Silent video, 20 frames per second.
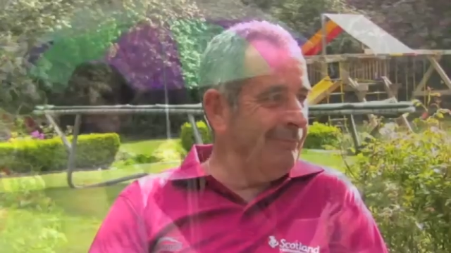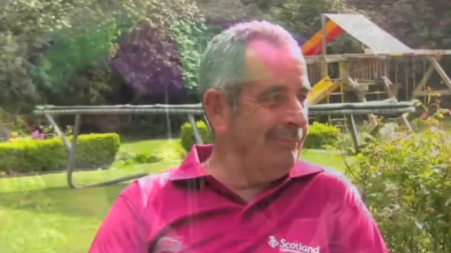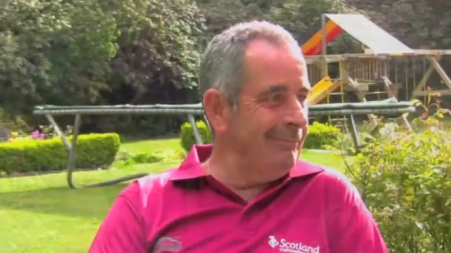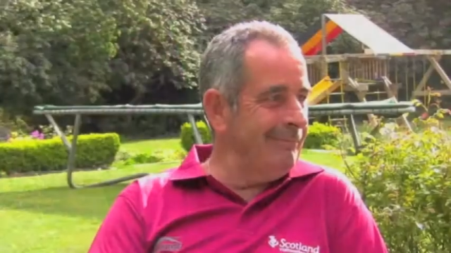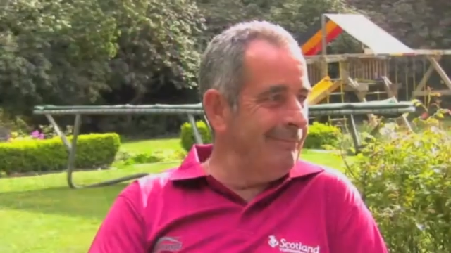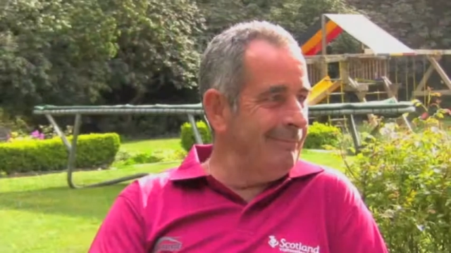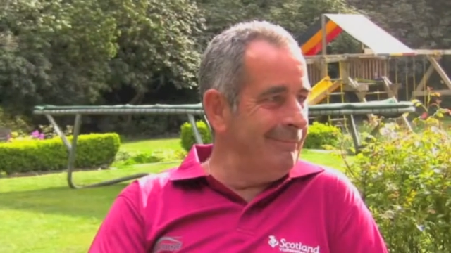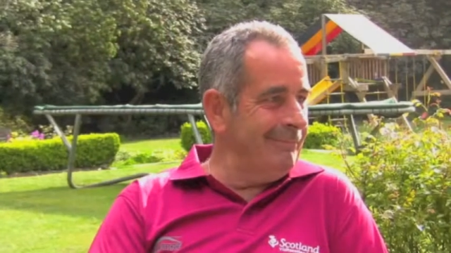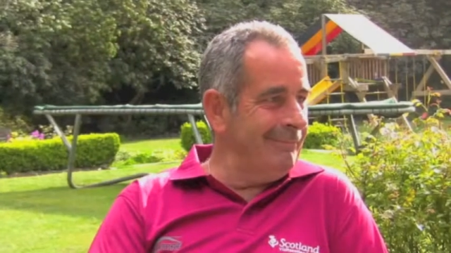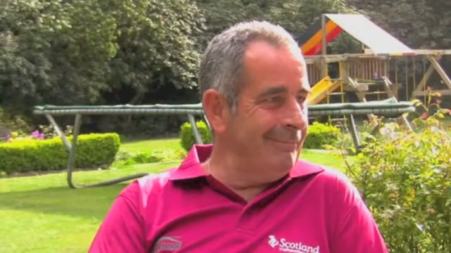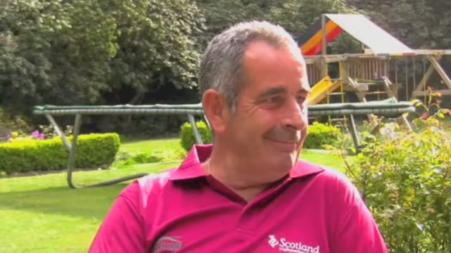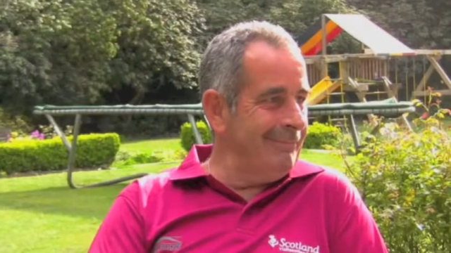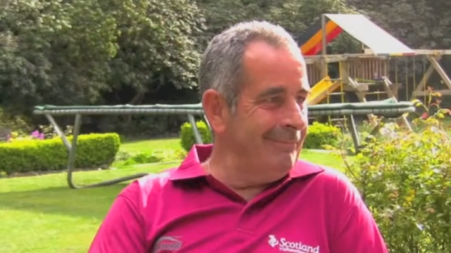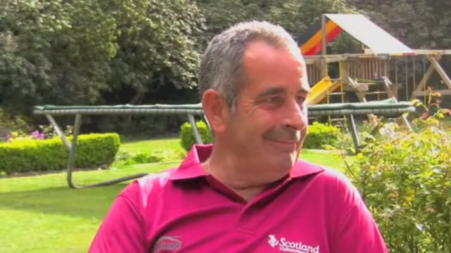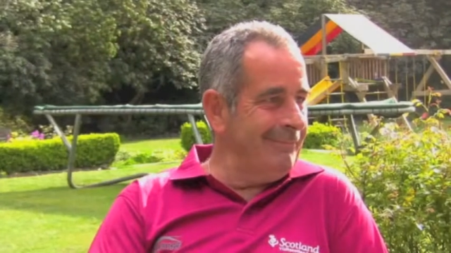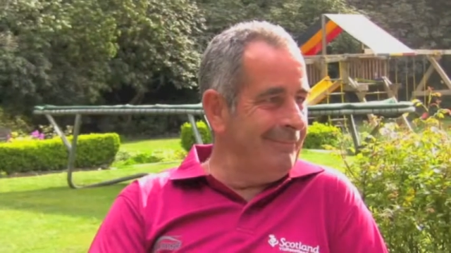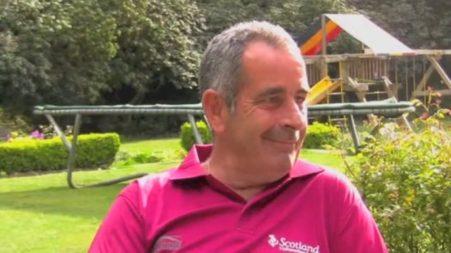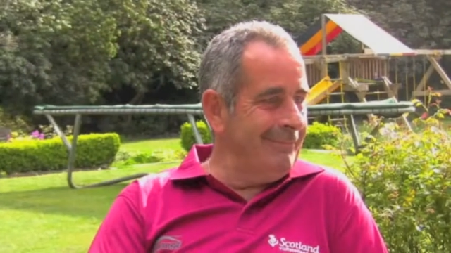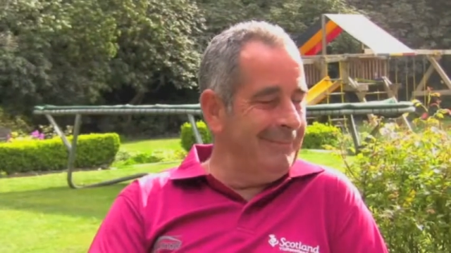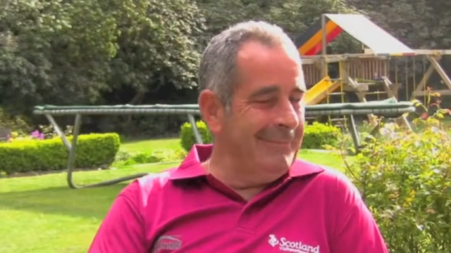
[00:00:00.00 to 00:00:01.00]
golfing
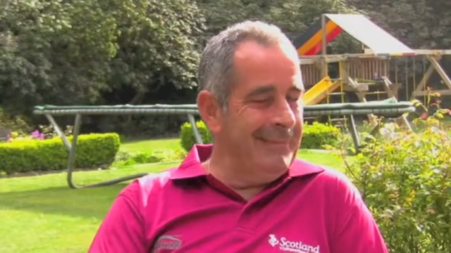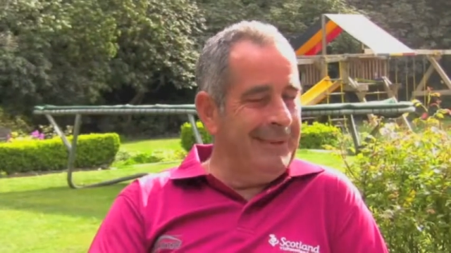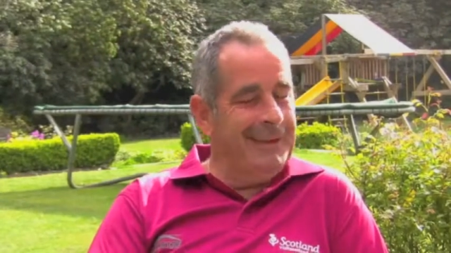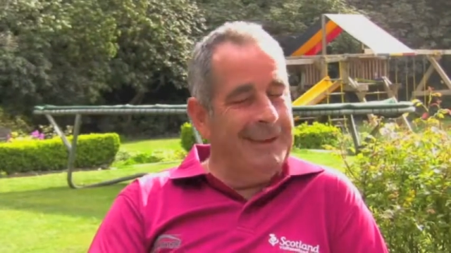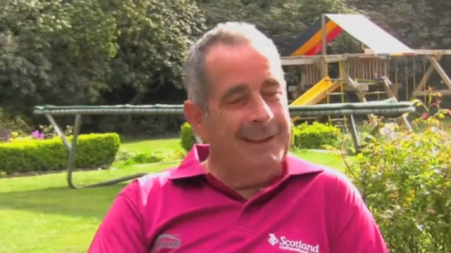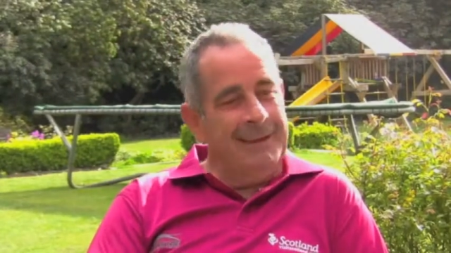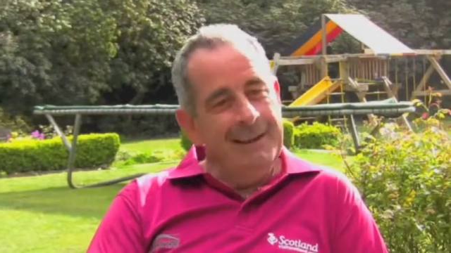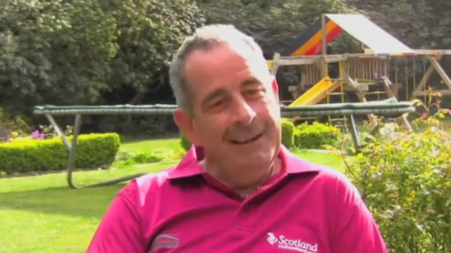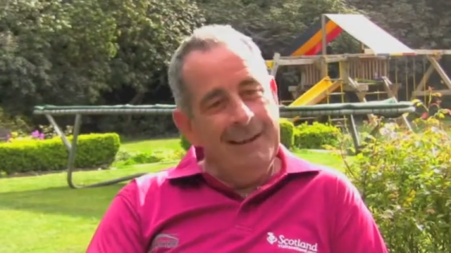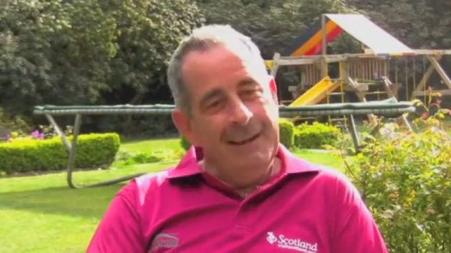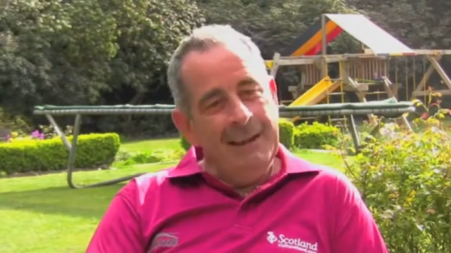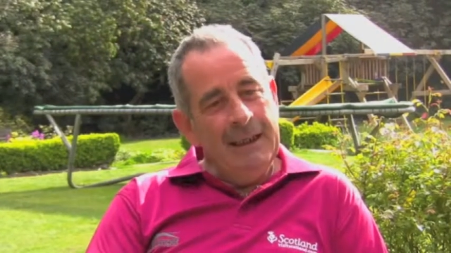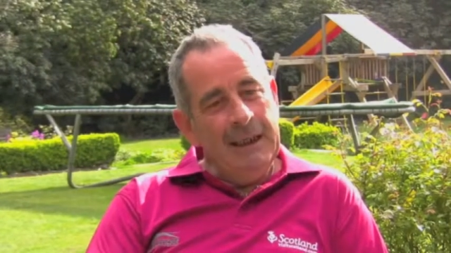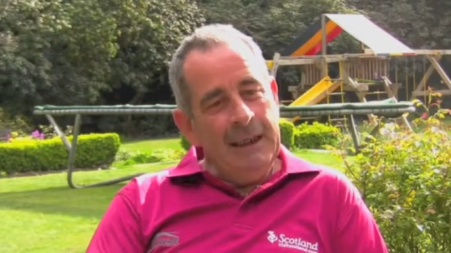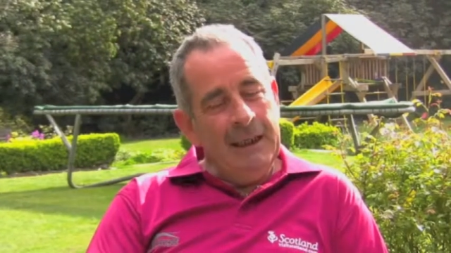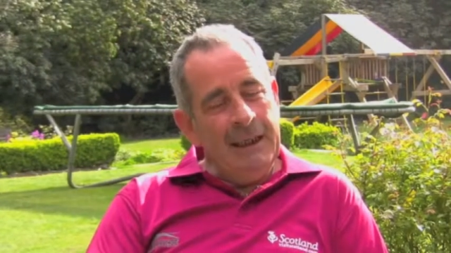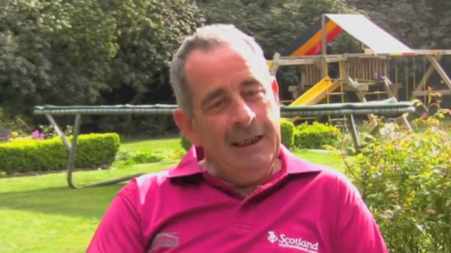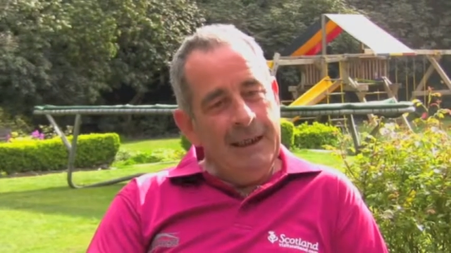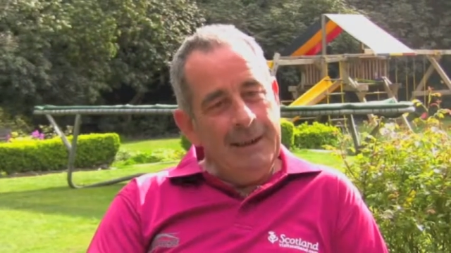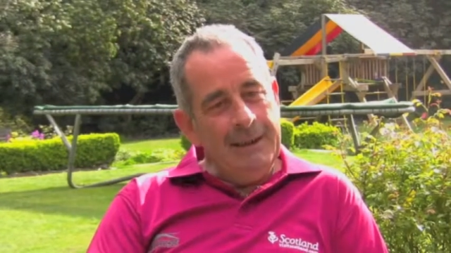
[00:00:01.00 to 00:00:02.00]
world?
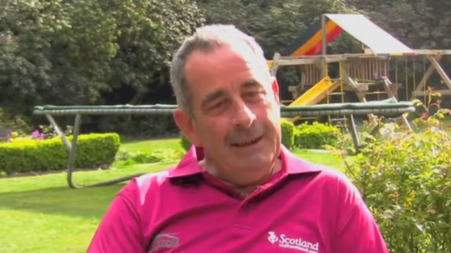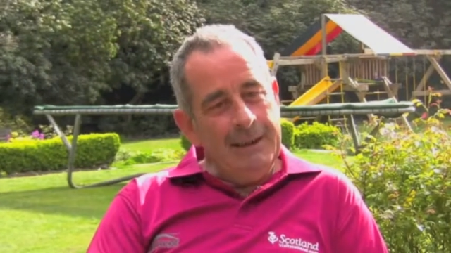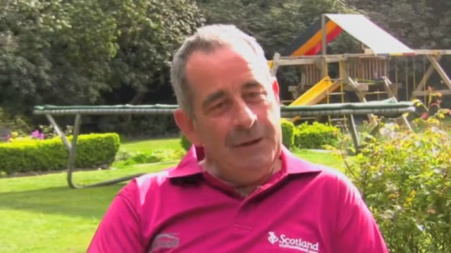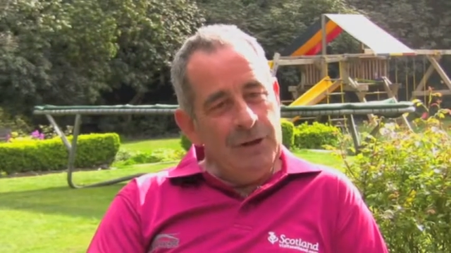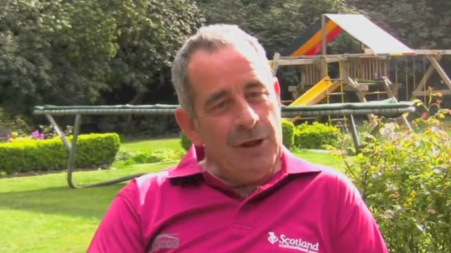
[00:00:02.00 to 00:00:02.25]
Uh,